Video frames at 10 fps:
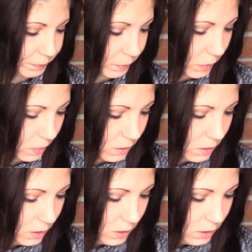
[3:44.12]

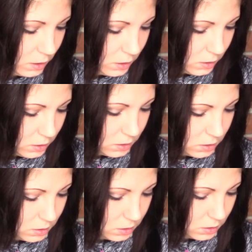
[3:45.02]

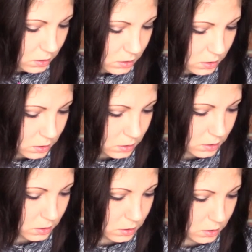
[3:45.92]

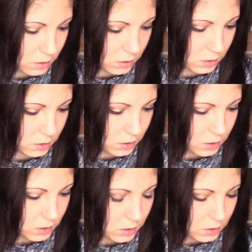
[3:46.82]

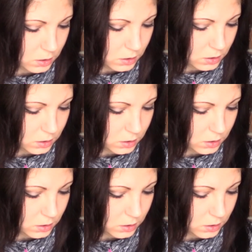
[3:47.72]
No one is speaking in this clip.